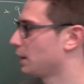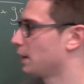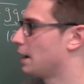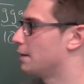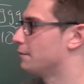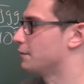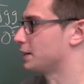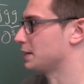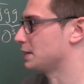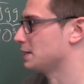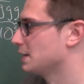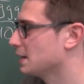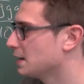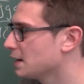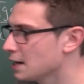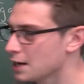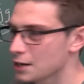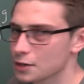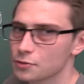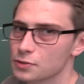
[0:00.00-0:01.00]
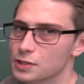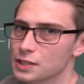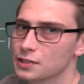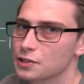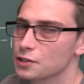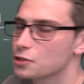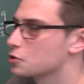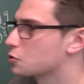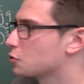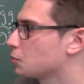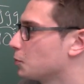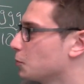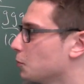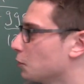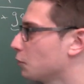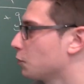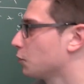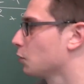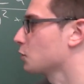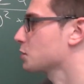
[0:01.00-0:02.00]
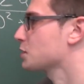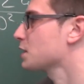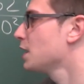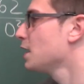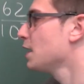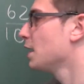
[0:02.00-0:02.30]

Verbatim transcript: we are having here using the distributive laws,